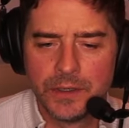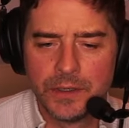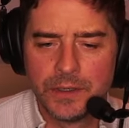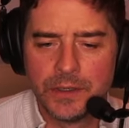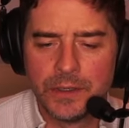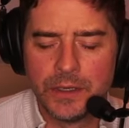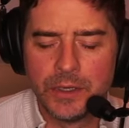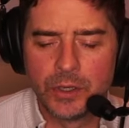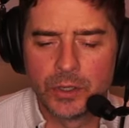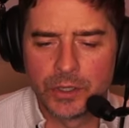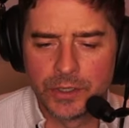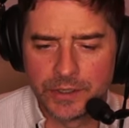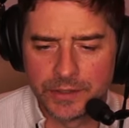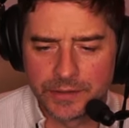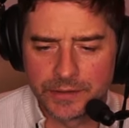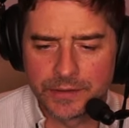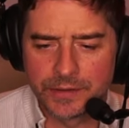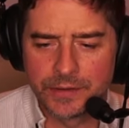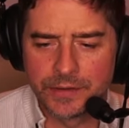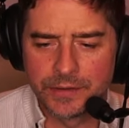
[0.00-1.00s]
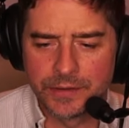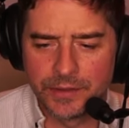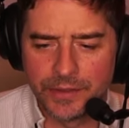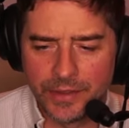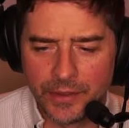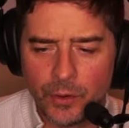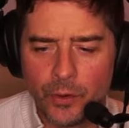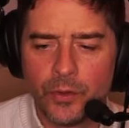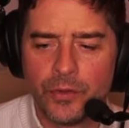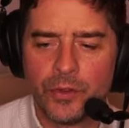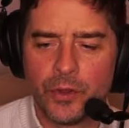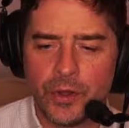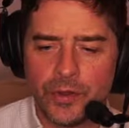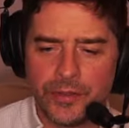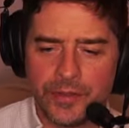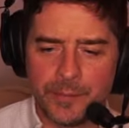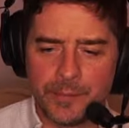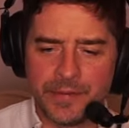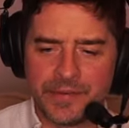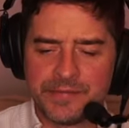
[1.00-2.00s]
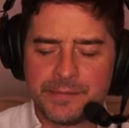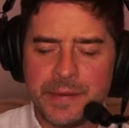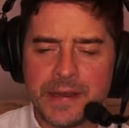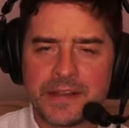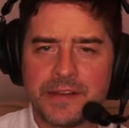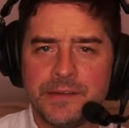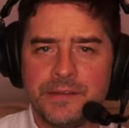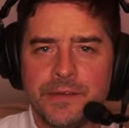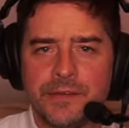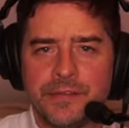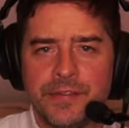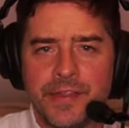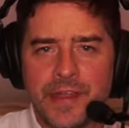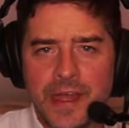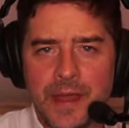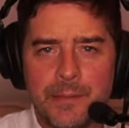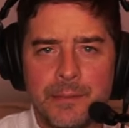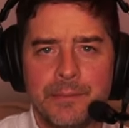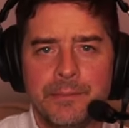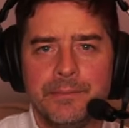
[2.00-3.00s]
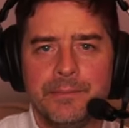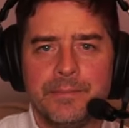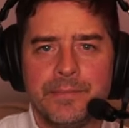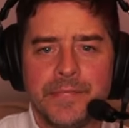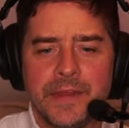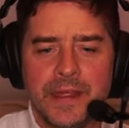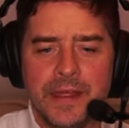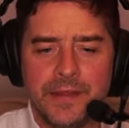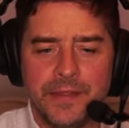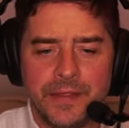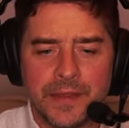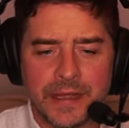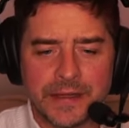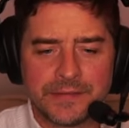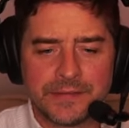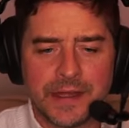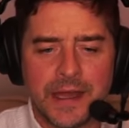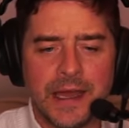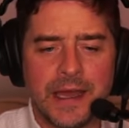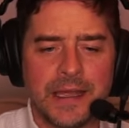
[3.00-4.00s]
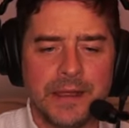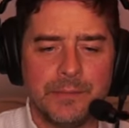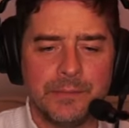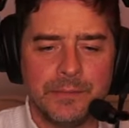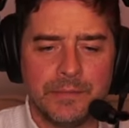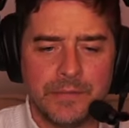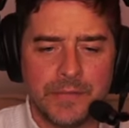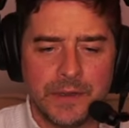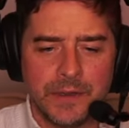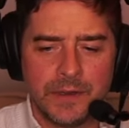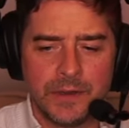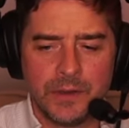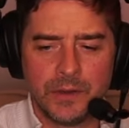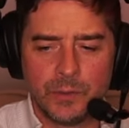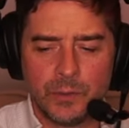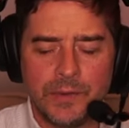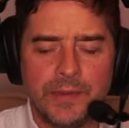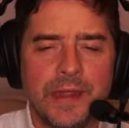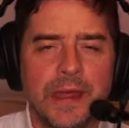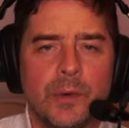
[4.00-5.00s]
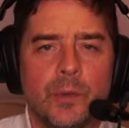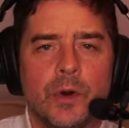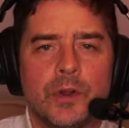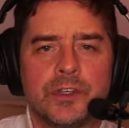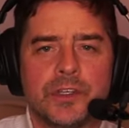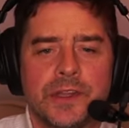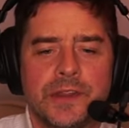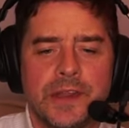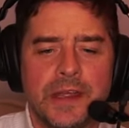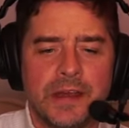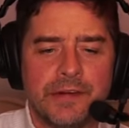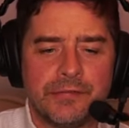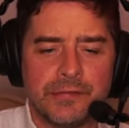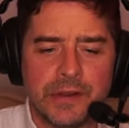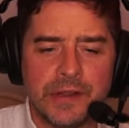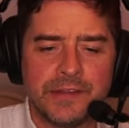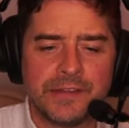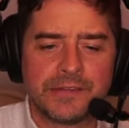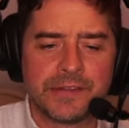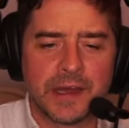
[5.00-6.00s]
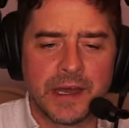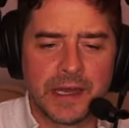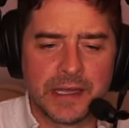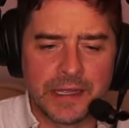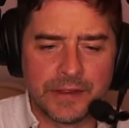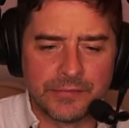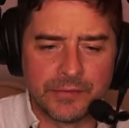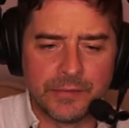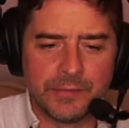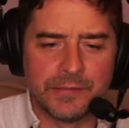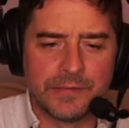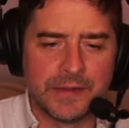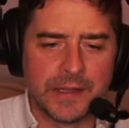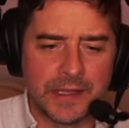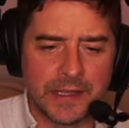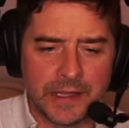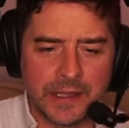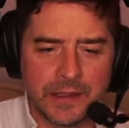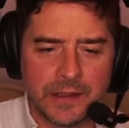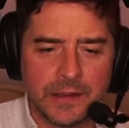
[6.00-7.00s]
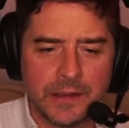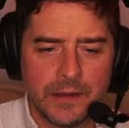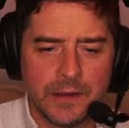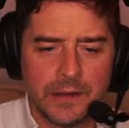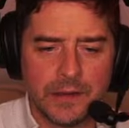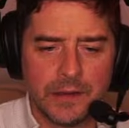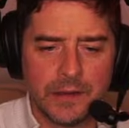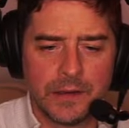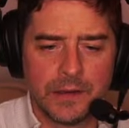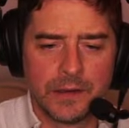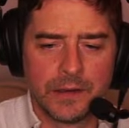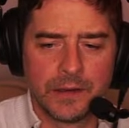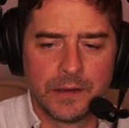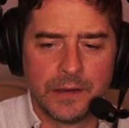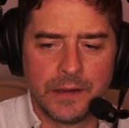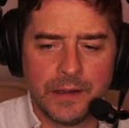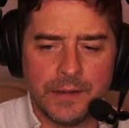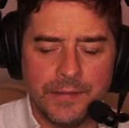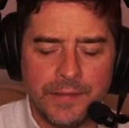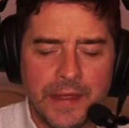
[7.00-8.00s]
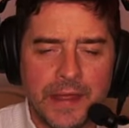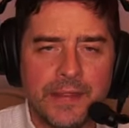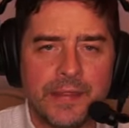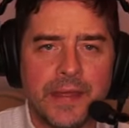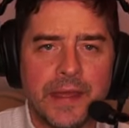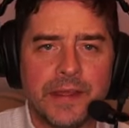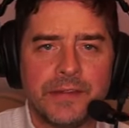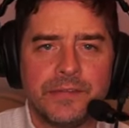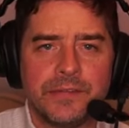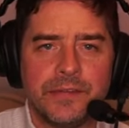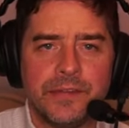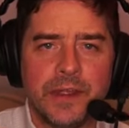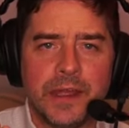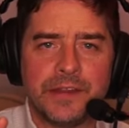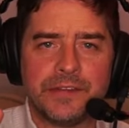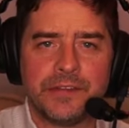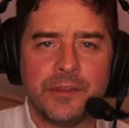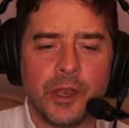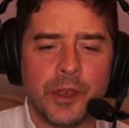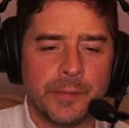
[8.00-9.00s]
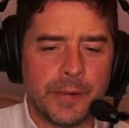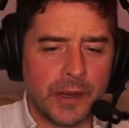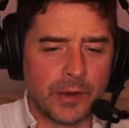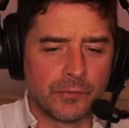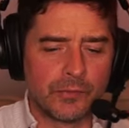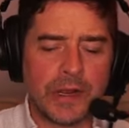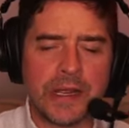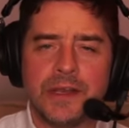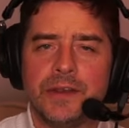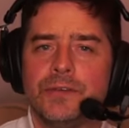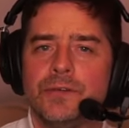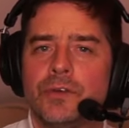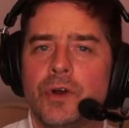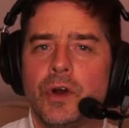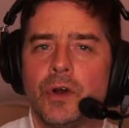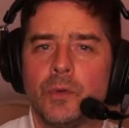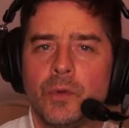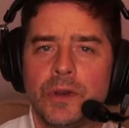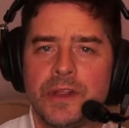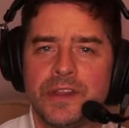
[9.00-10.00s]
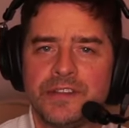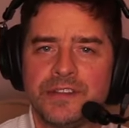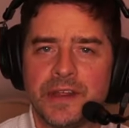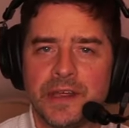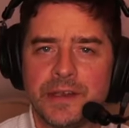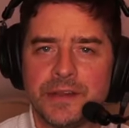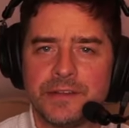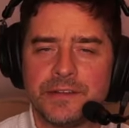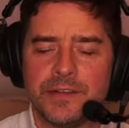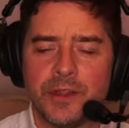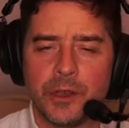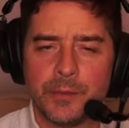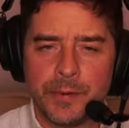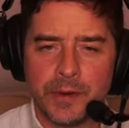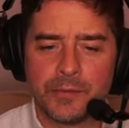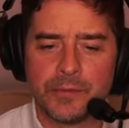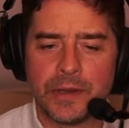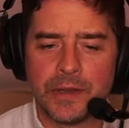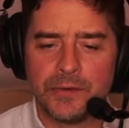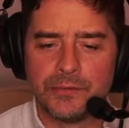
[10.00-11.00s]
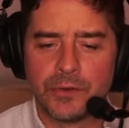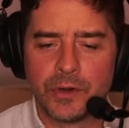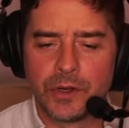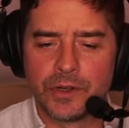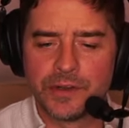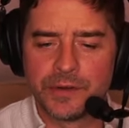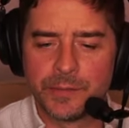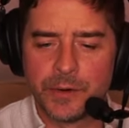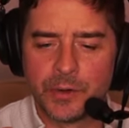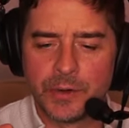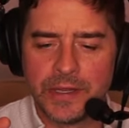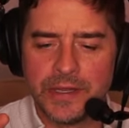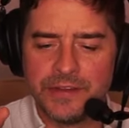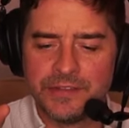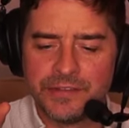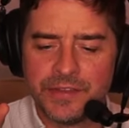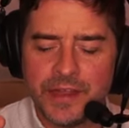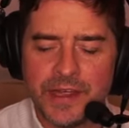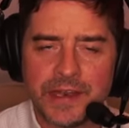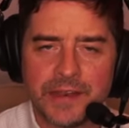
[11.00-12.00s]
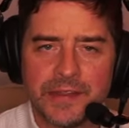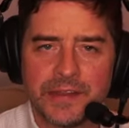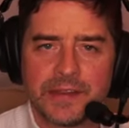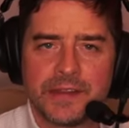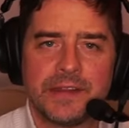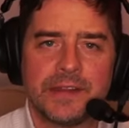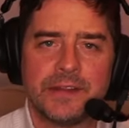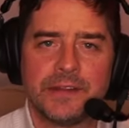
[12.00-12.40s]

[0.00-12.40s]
you look at it, the perspective of them in that time when they're watching their friends die every day, and they're there. It's not about right and wrong. What he said, it's not about right and wrong. It's about he's there to